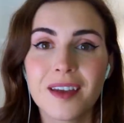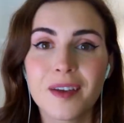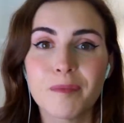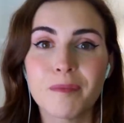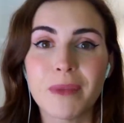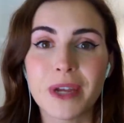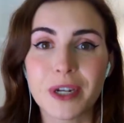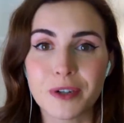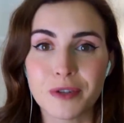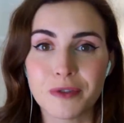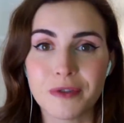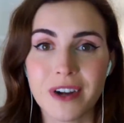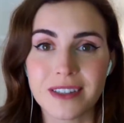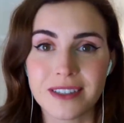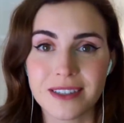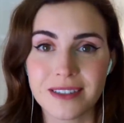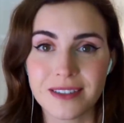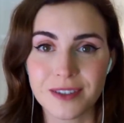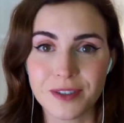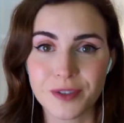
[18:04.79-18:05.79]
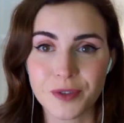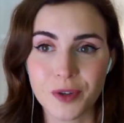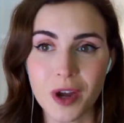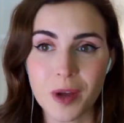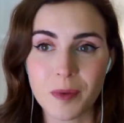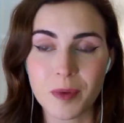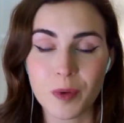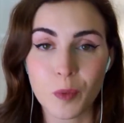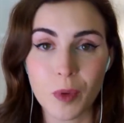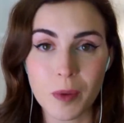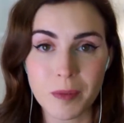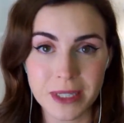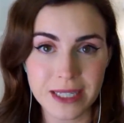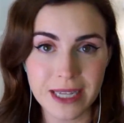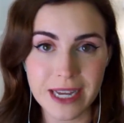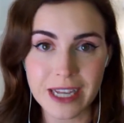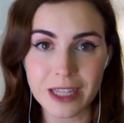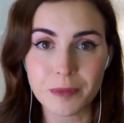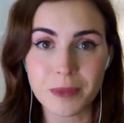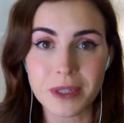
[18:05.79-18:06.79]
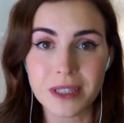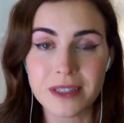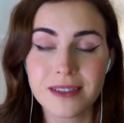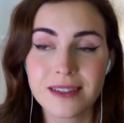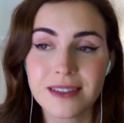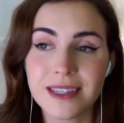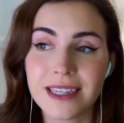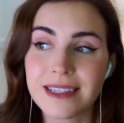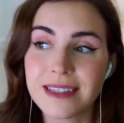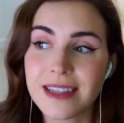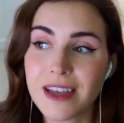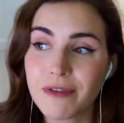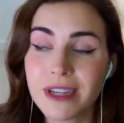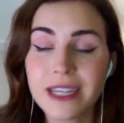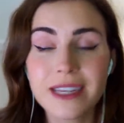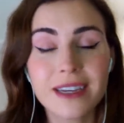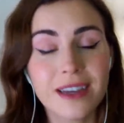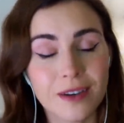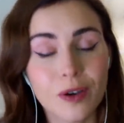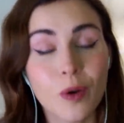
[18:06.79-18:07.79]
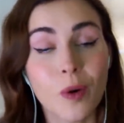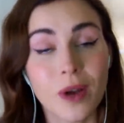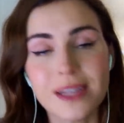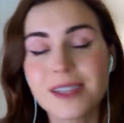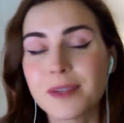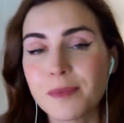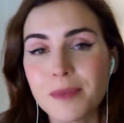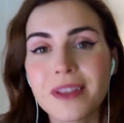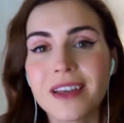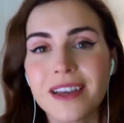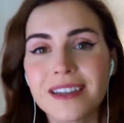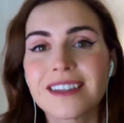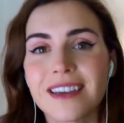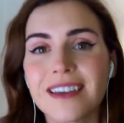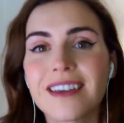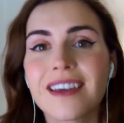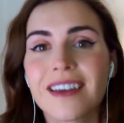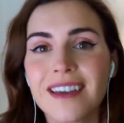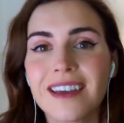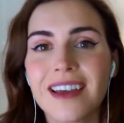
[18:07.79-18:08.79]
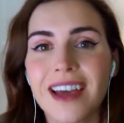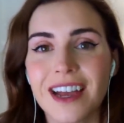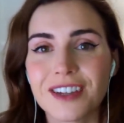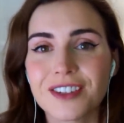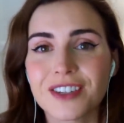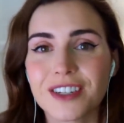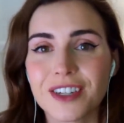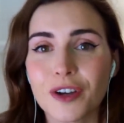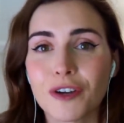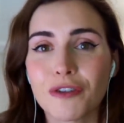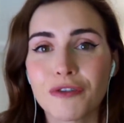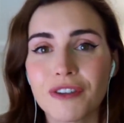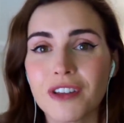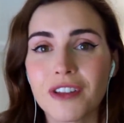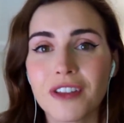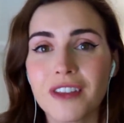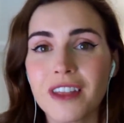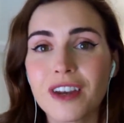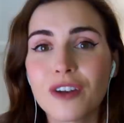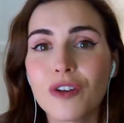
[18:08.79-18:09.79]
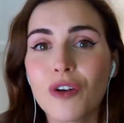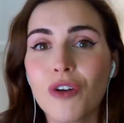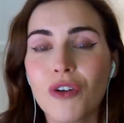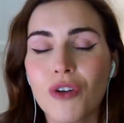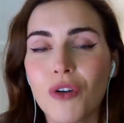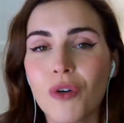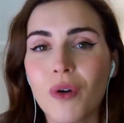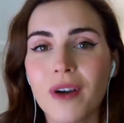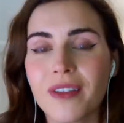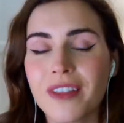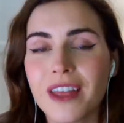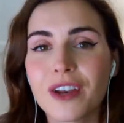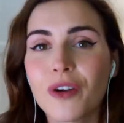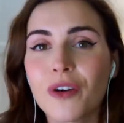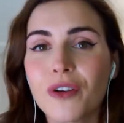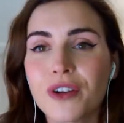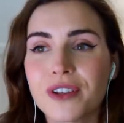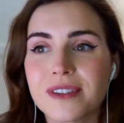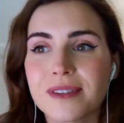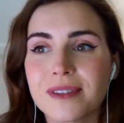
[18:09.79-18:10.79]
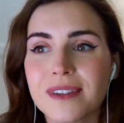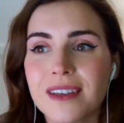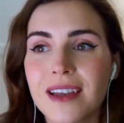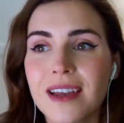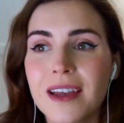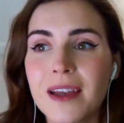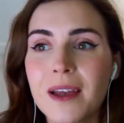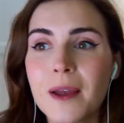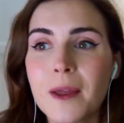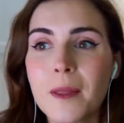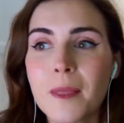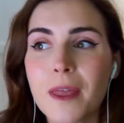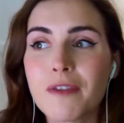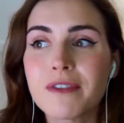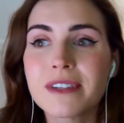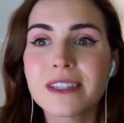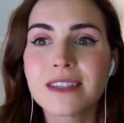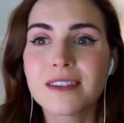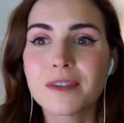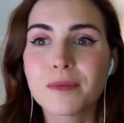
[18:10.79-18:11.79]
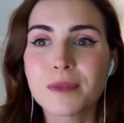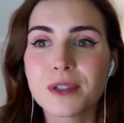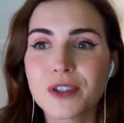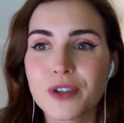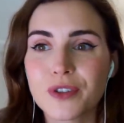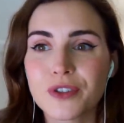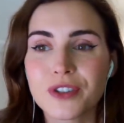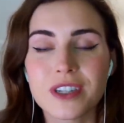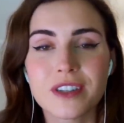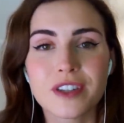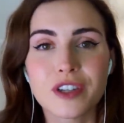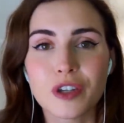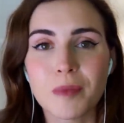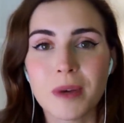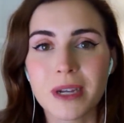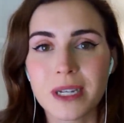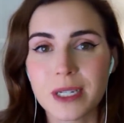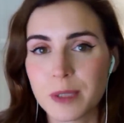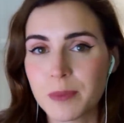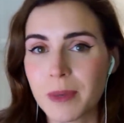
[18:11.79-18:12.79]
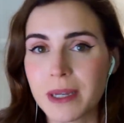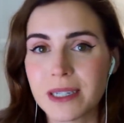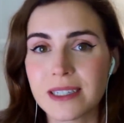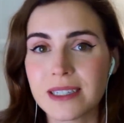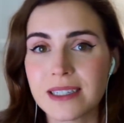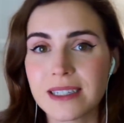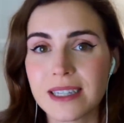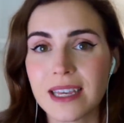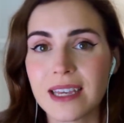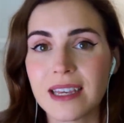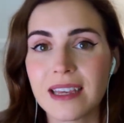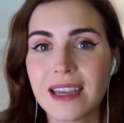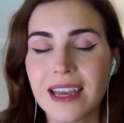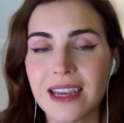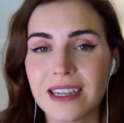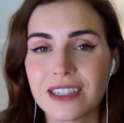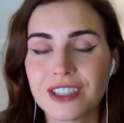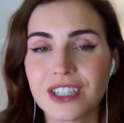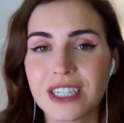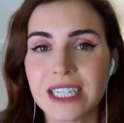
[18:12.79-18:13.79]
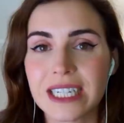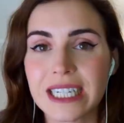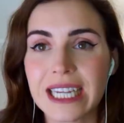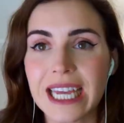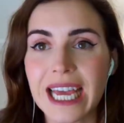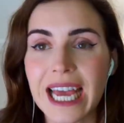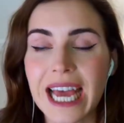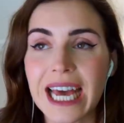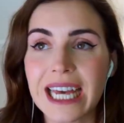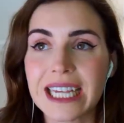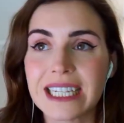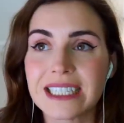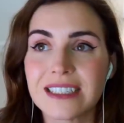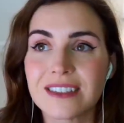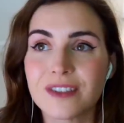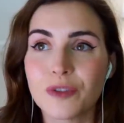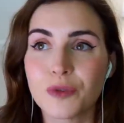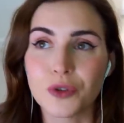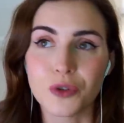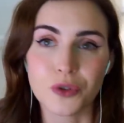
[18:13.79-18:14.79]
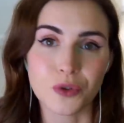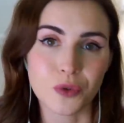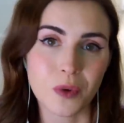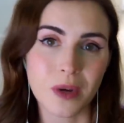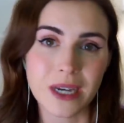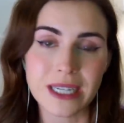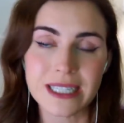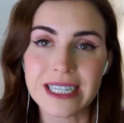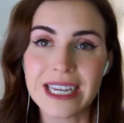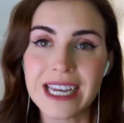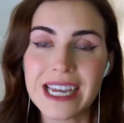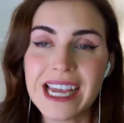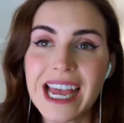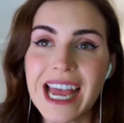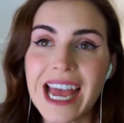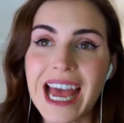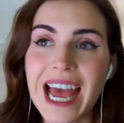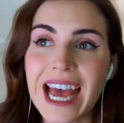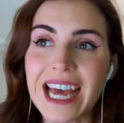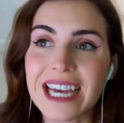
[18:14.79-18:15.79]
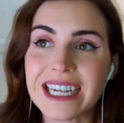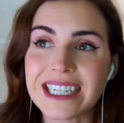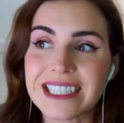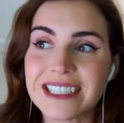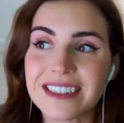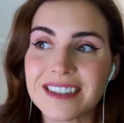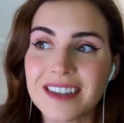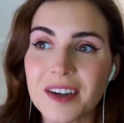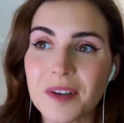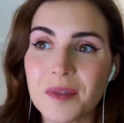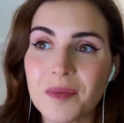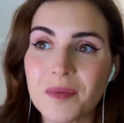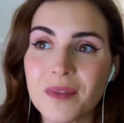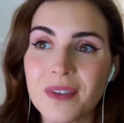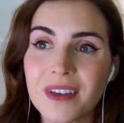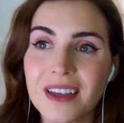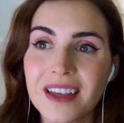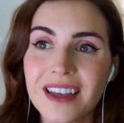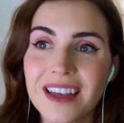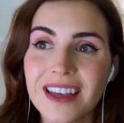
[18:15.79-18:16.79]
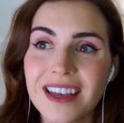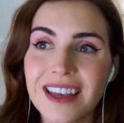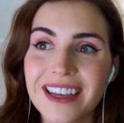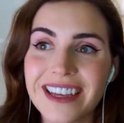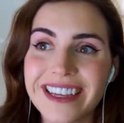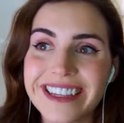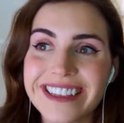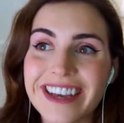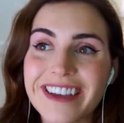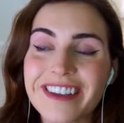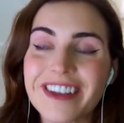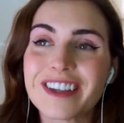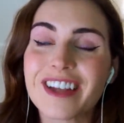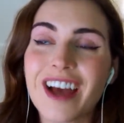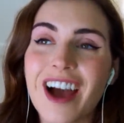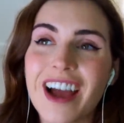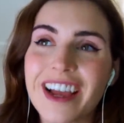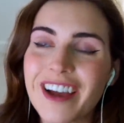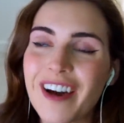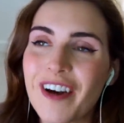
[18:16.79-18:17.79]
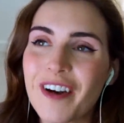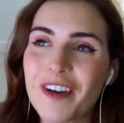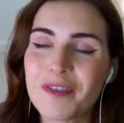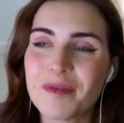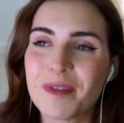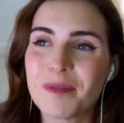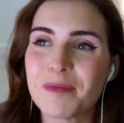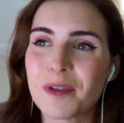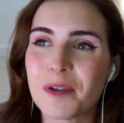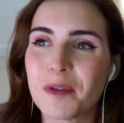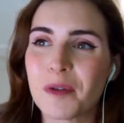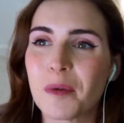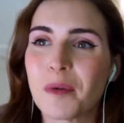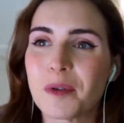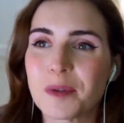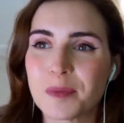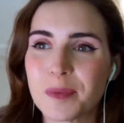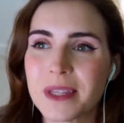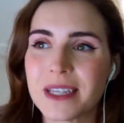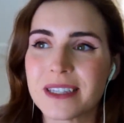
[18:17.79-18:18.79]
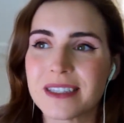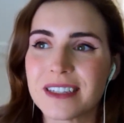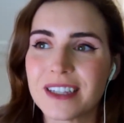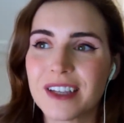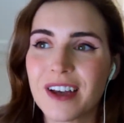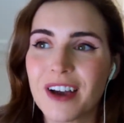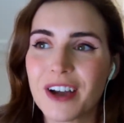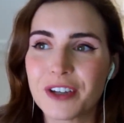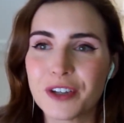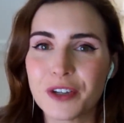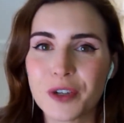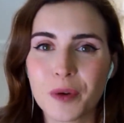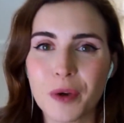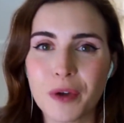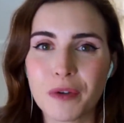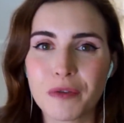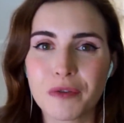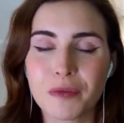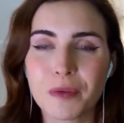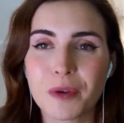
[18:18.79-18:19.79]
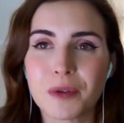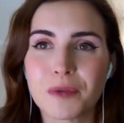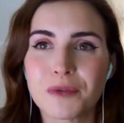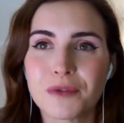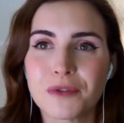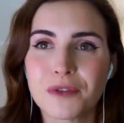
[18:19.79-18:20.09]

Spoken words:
medical writers describing women's ailments is they're really quite sympathetic, actually, often. There isn't the misogyny that you might expect to see, actually, or not always. And I can't remember who it was, but there's a line you quote from